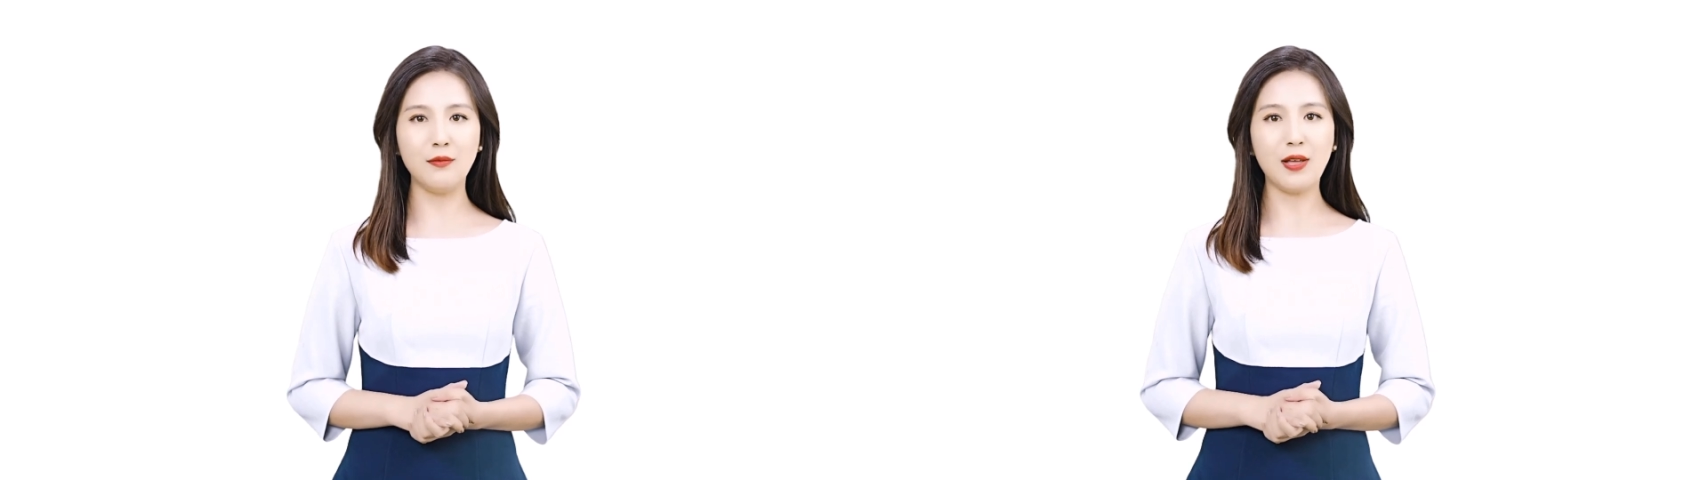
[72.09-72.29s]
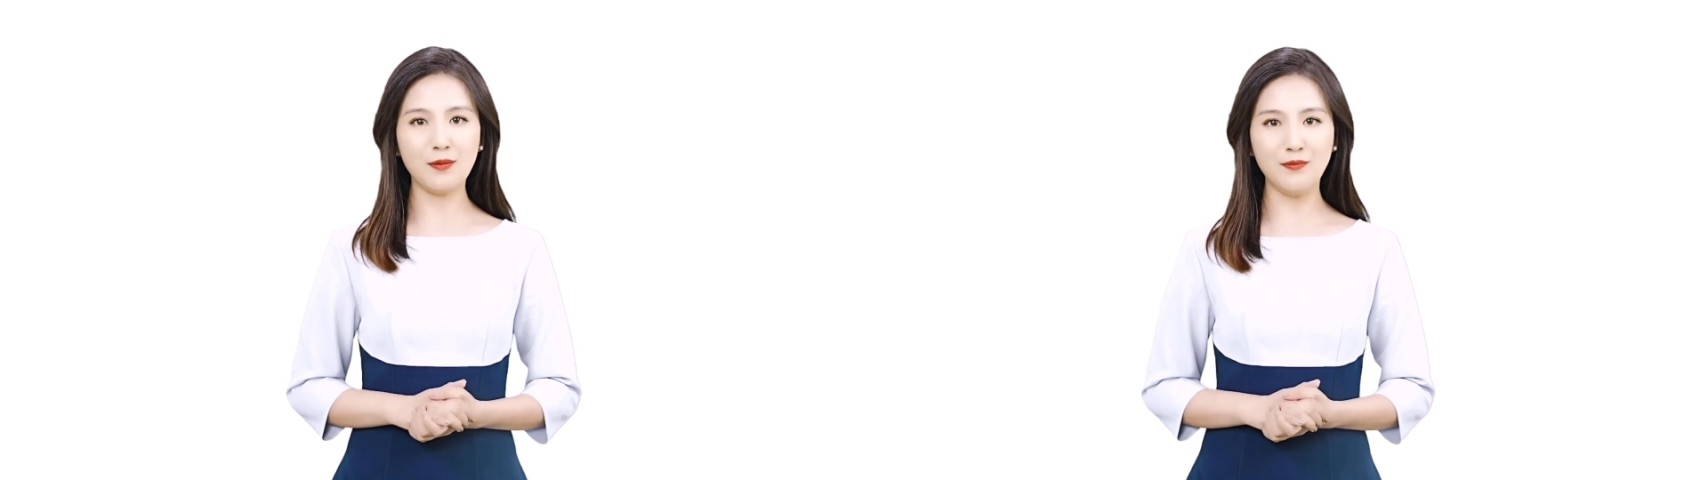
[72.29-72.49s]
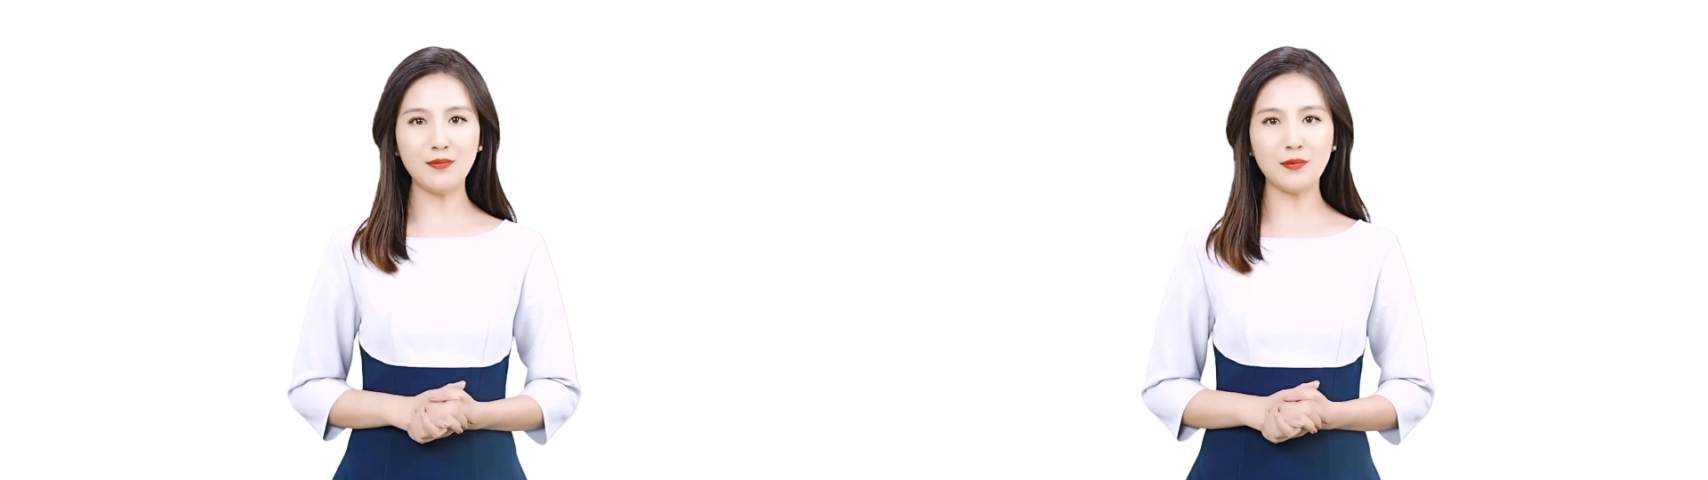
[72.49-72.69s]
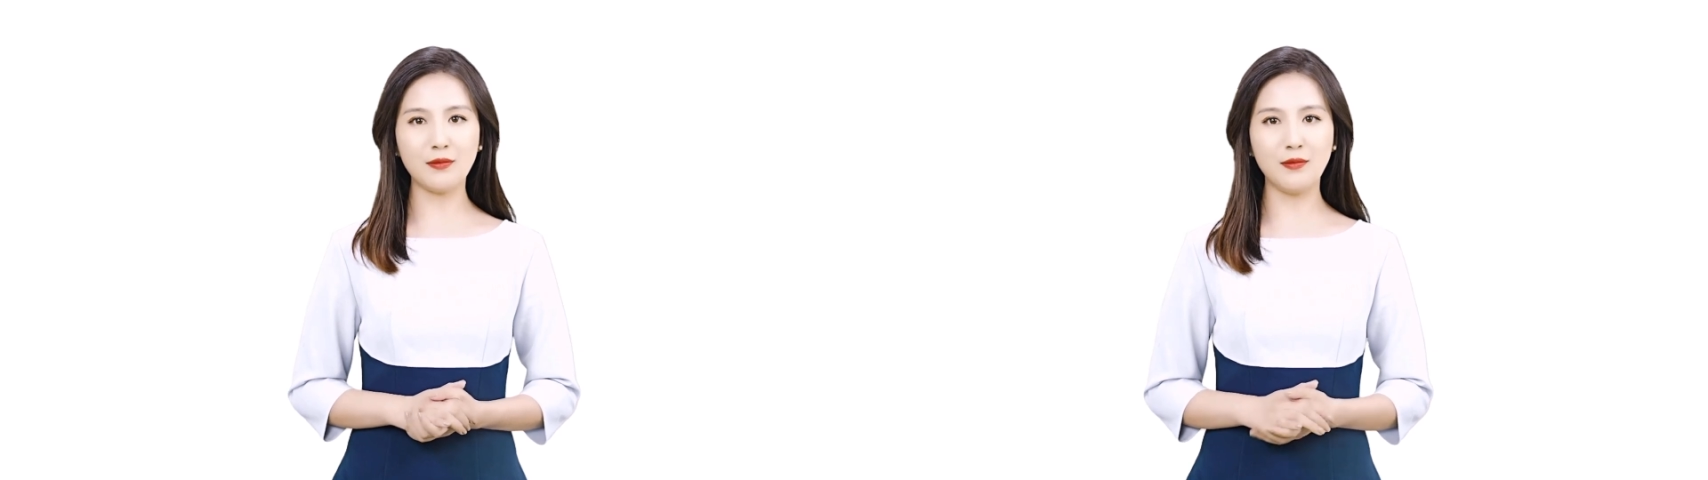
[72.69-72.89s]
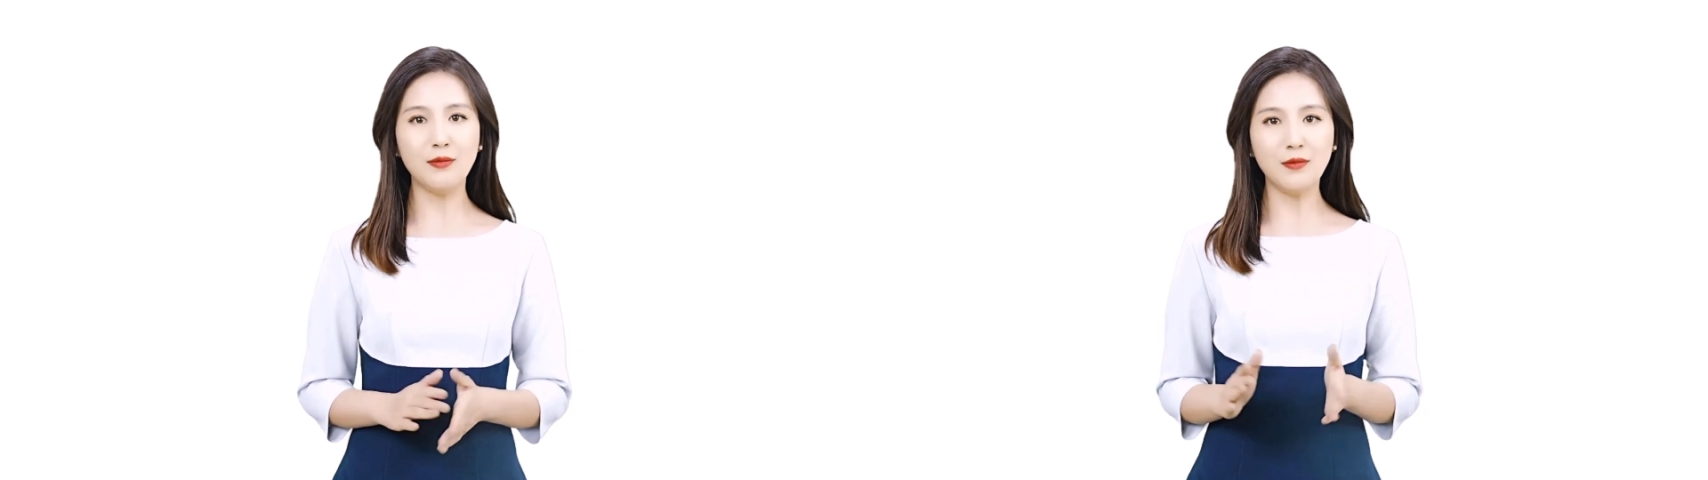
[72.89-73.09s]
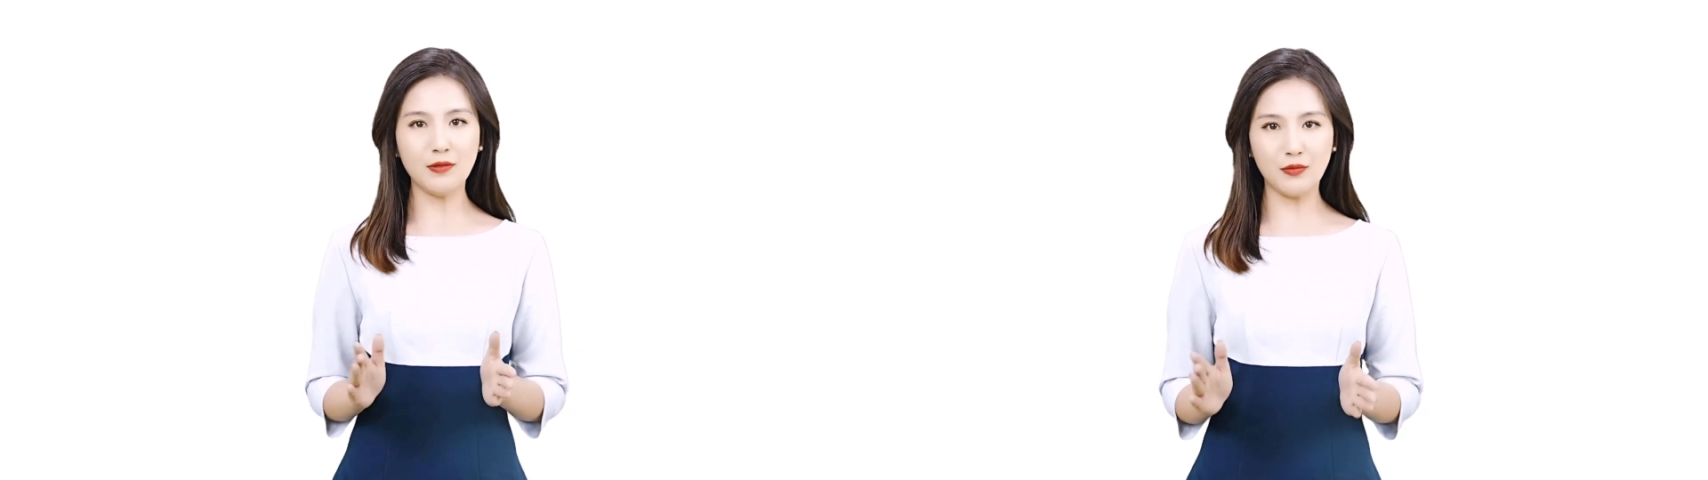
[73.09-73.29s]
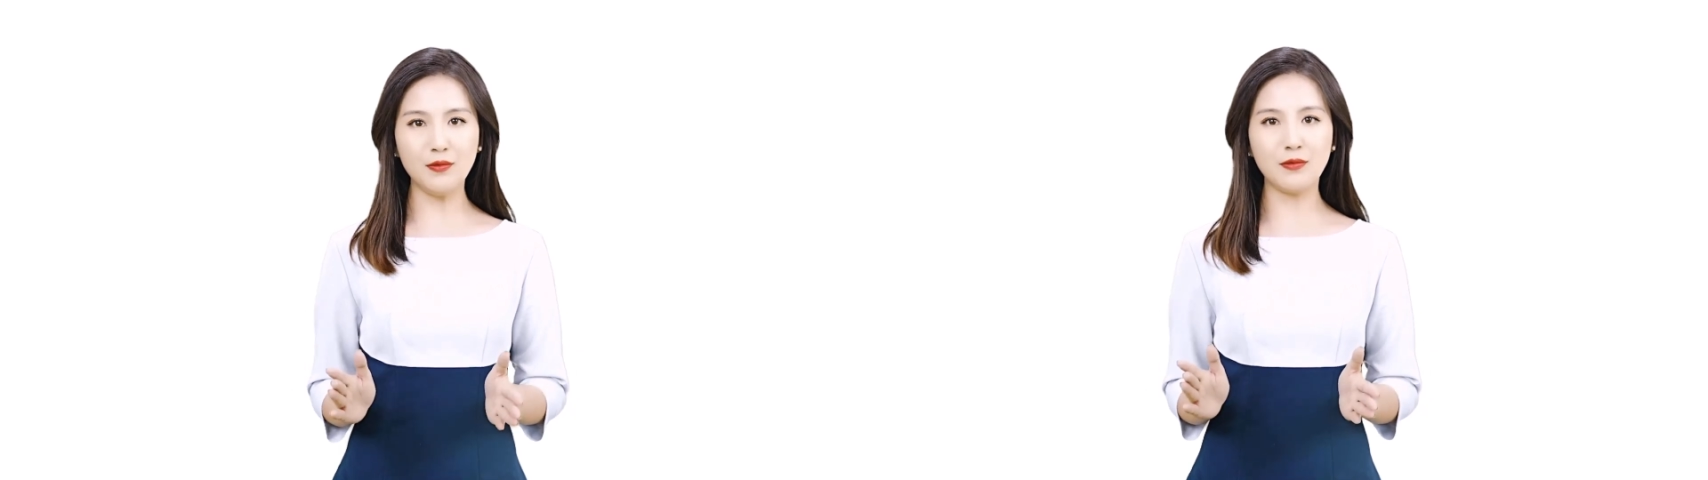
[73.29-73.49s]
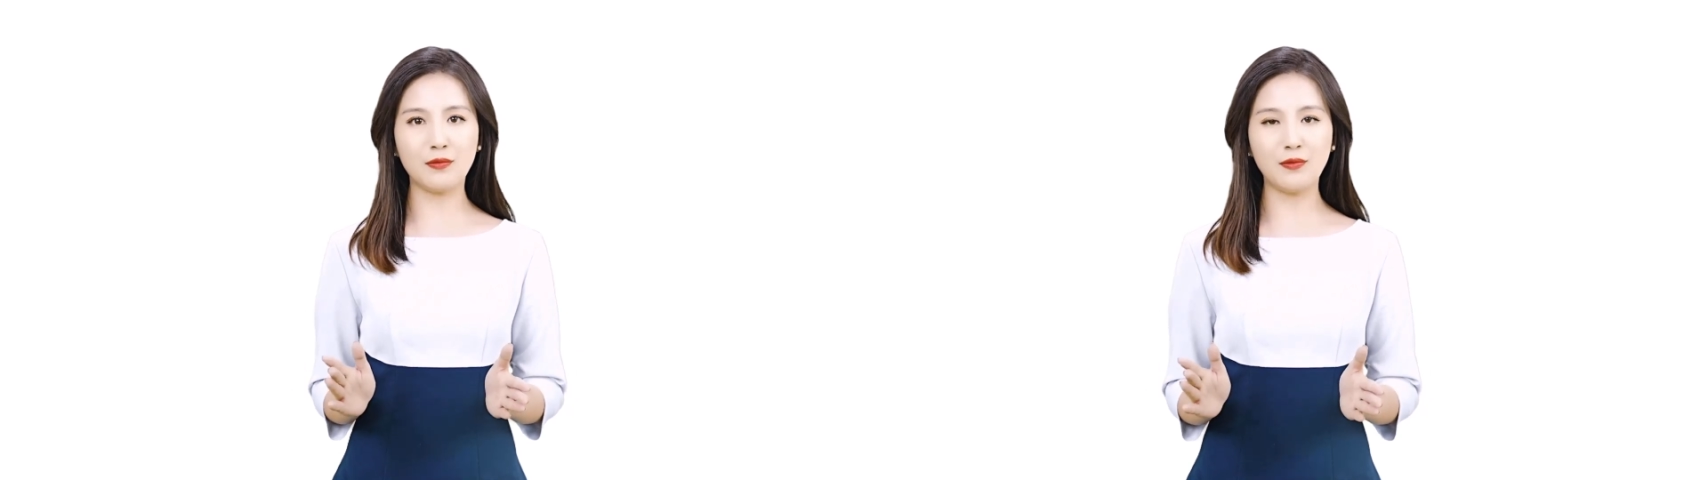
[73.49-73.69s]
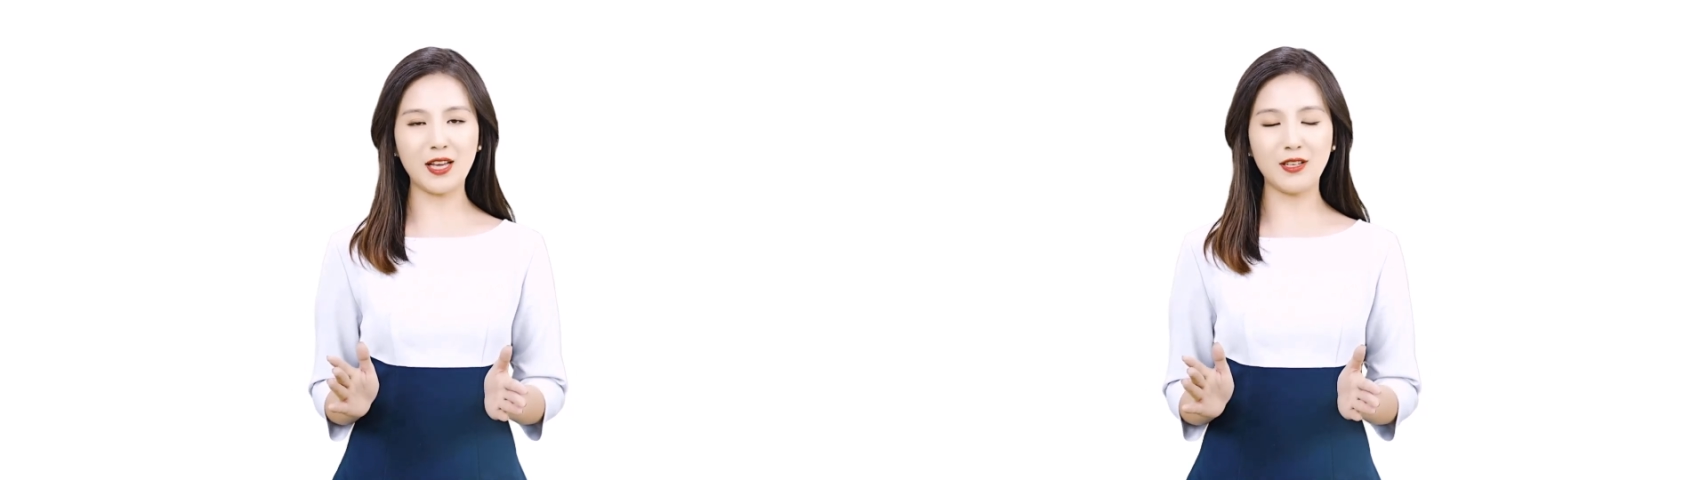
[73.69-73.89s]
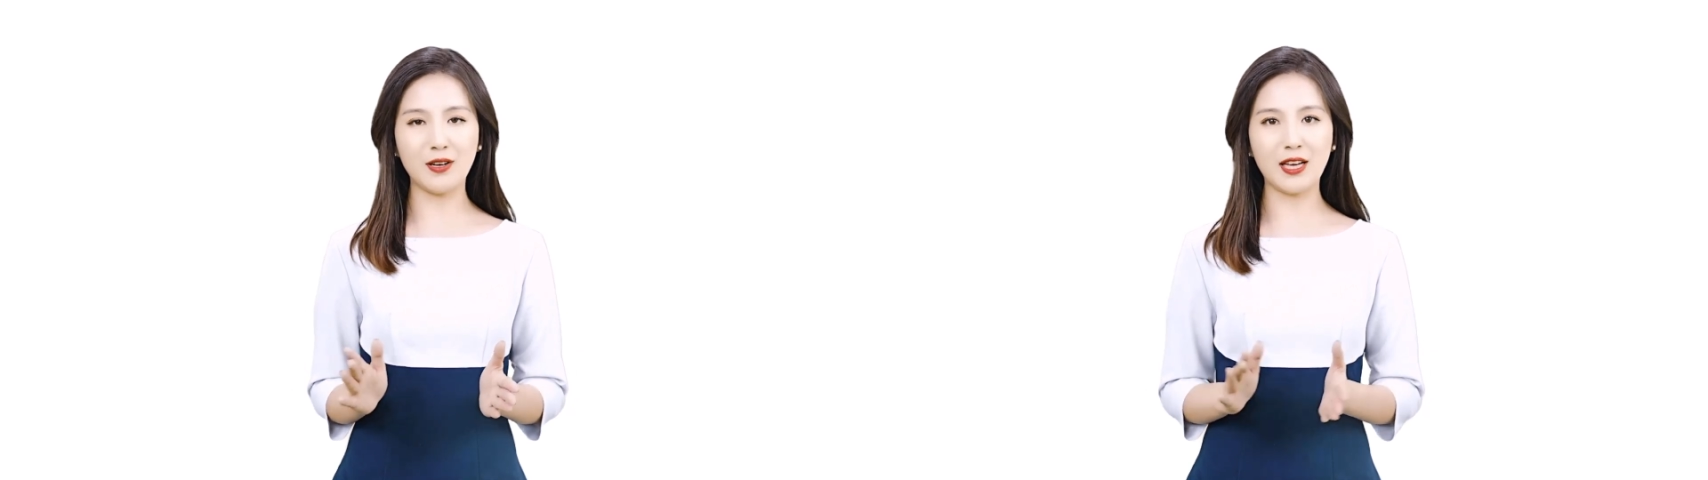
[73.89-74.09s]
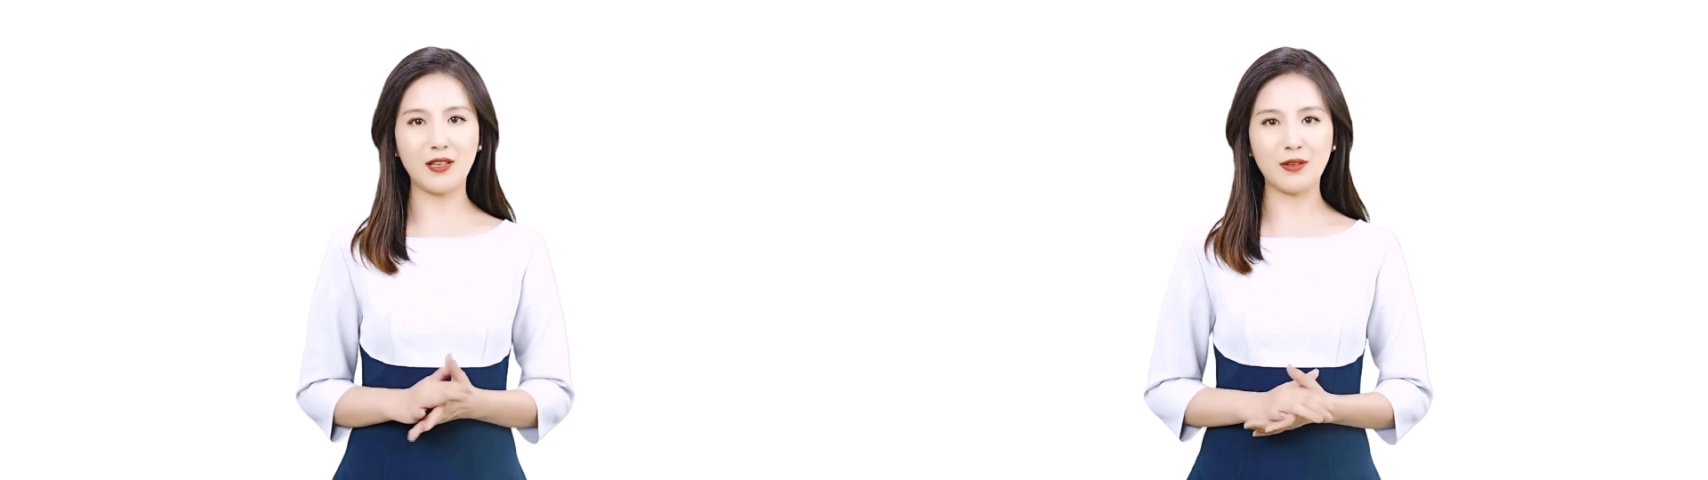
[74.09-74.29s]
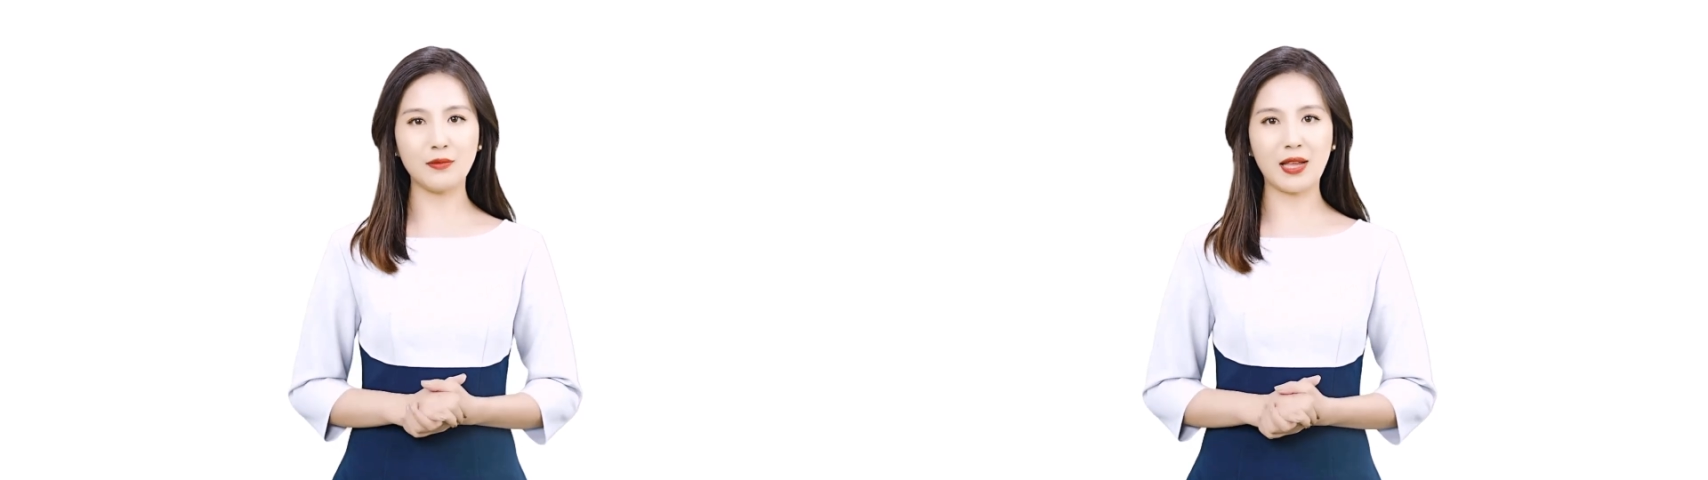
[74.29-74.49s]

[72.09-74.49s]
M. Finally,